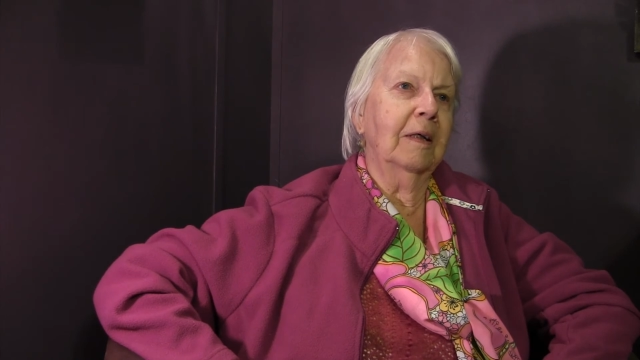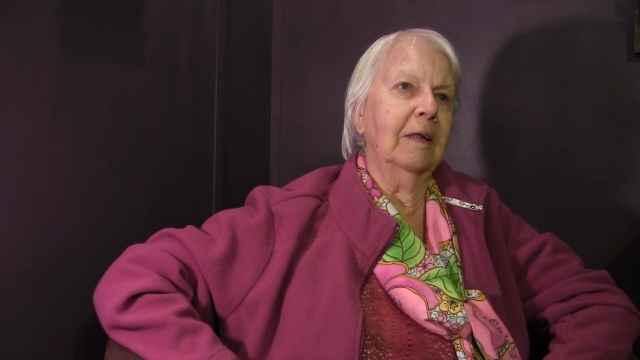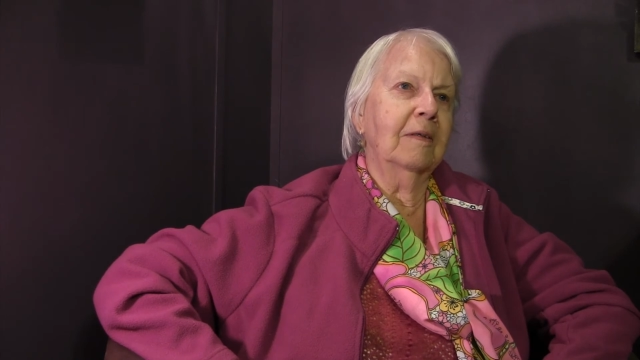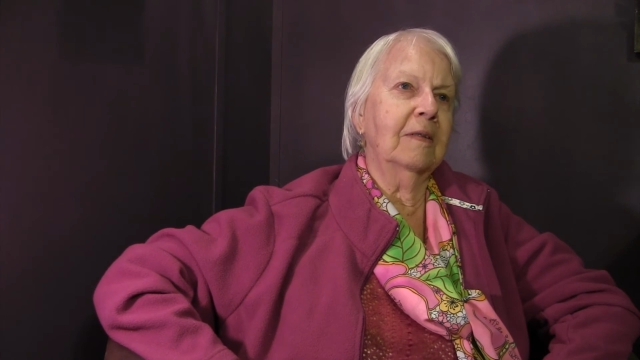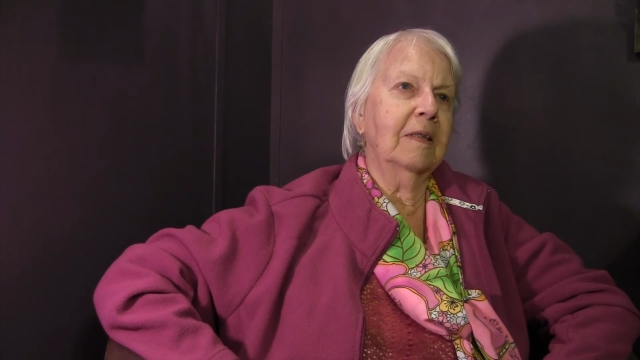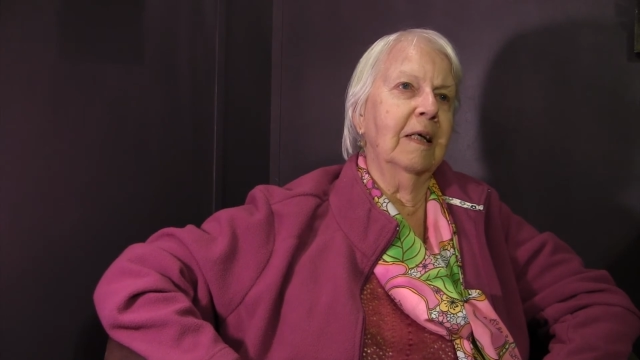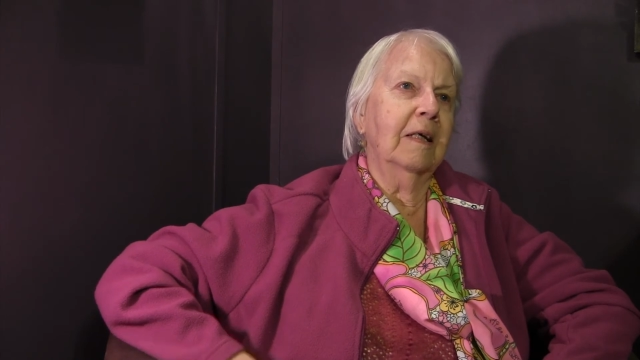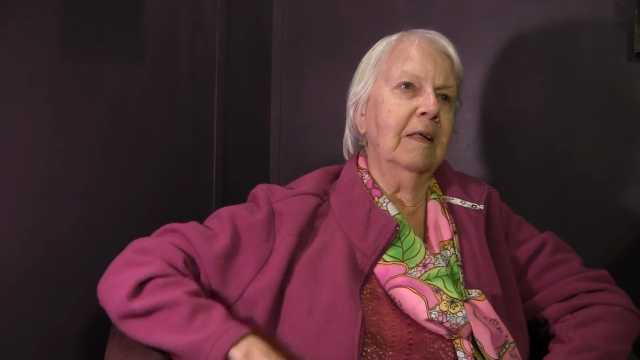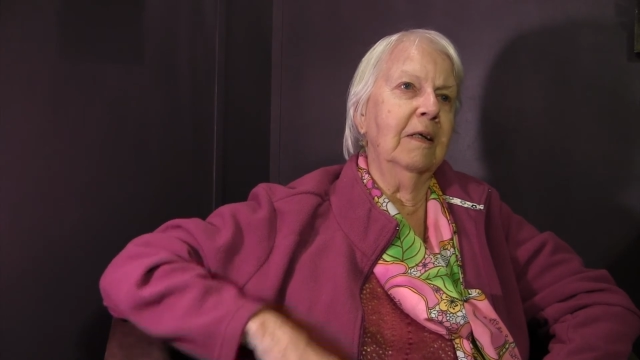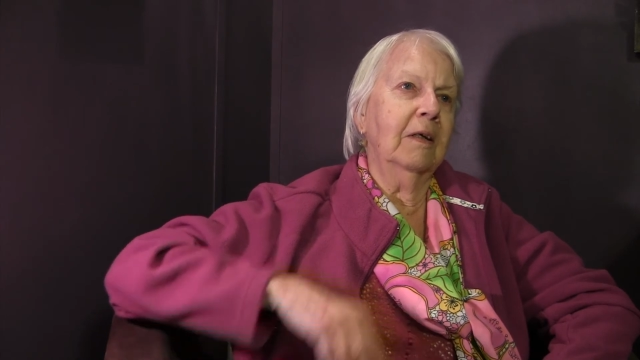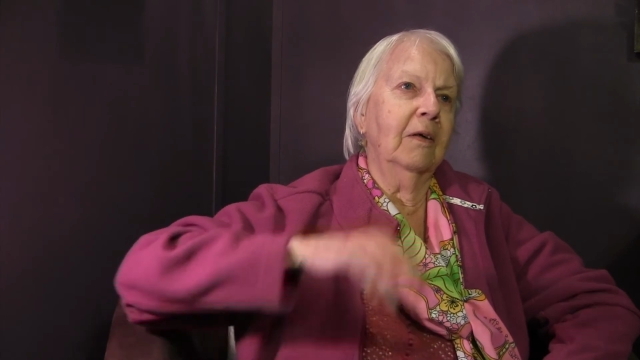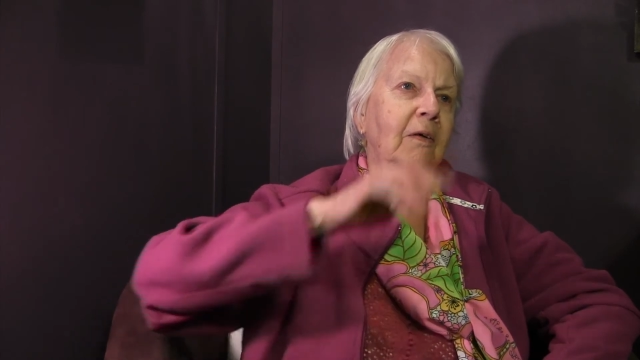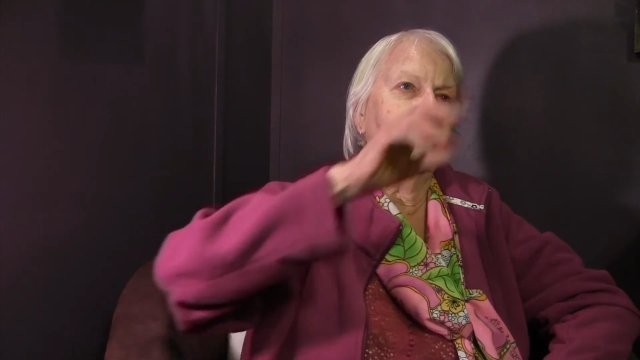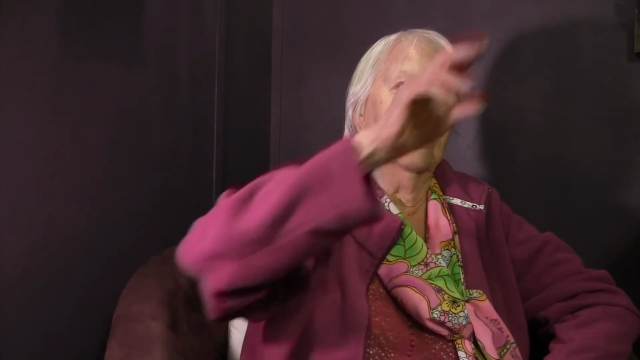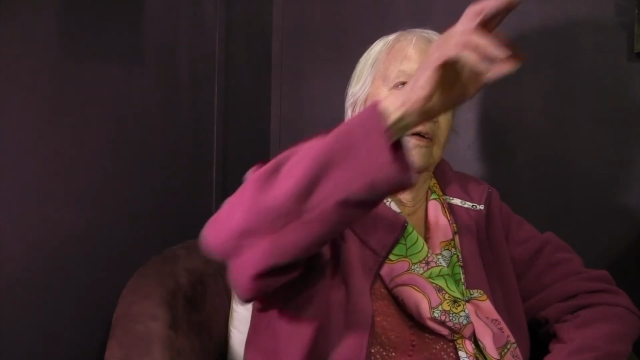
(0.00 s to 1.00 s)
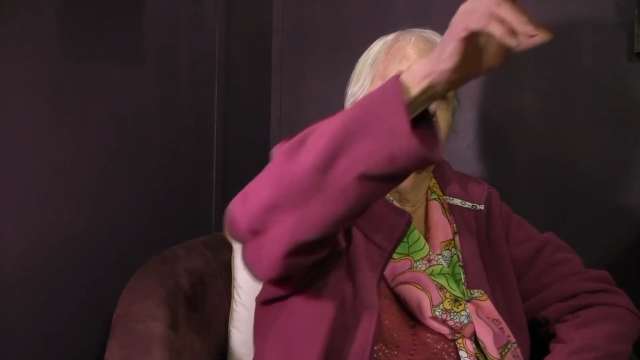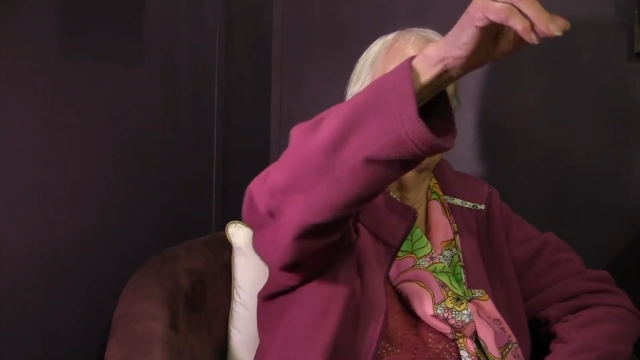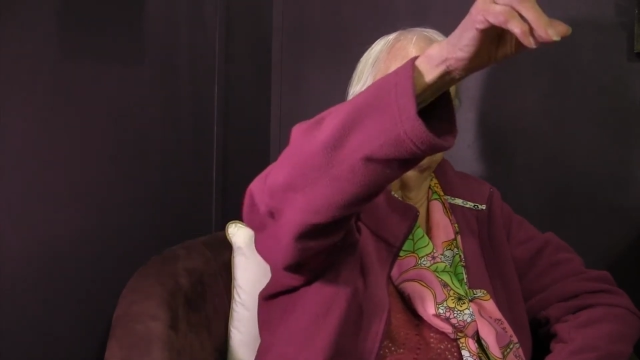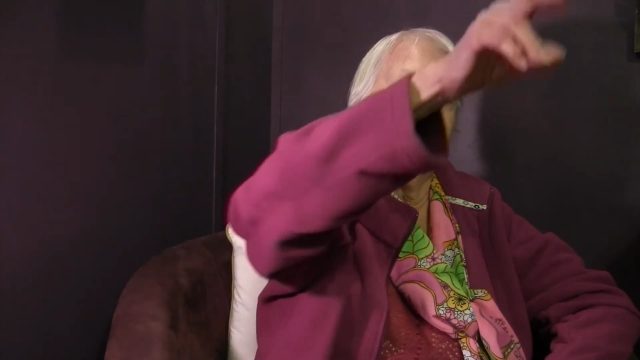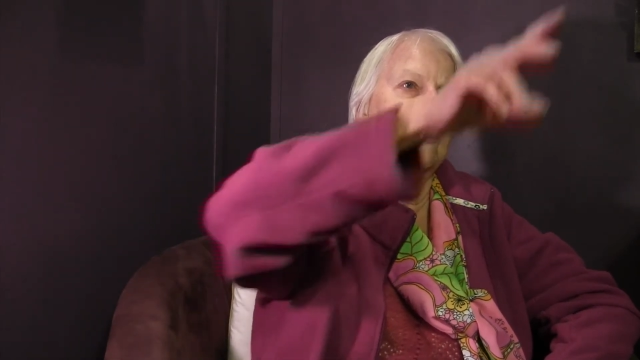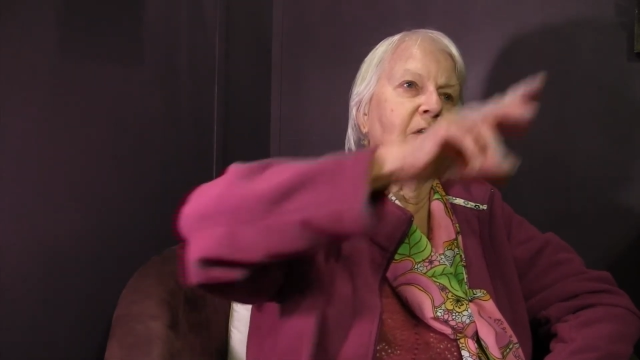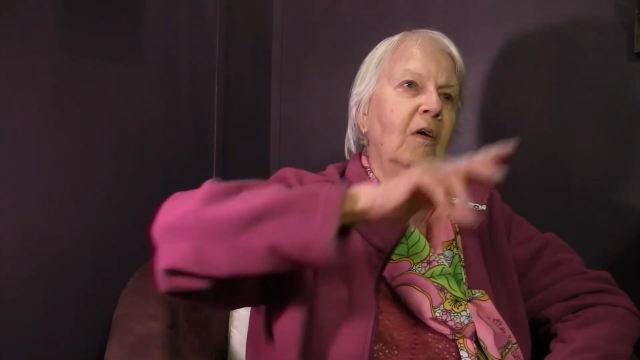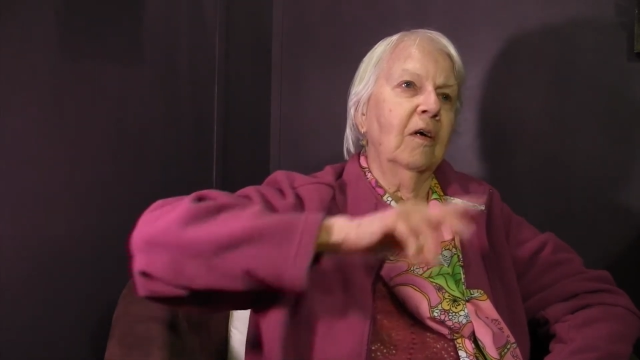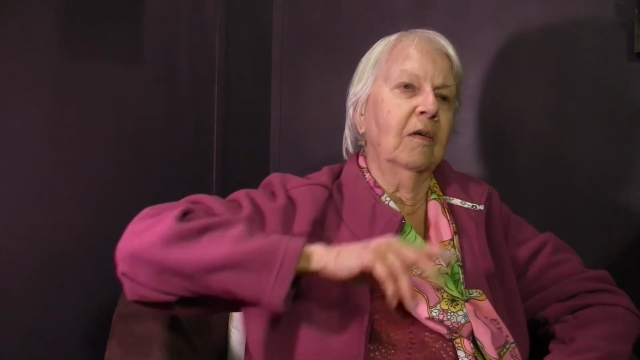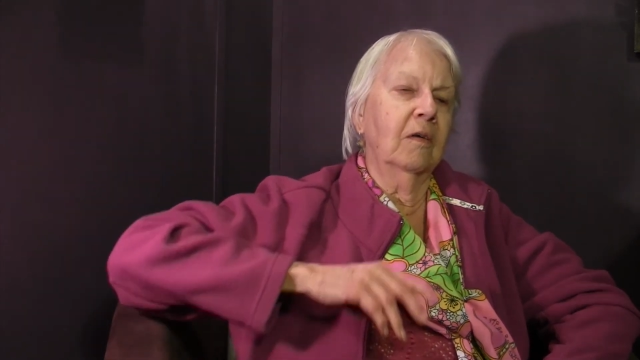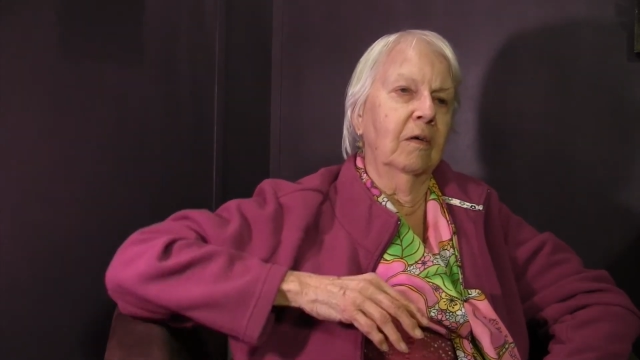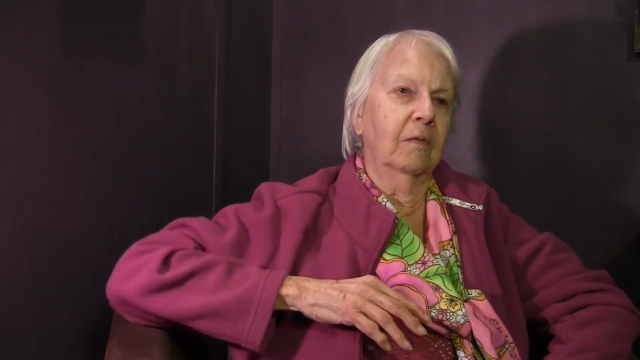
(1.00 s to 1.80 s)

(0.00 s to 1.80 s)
he's standing on the other side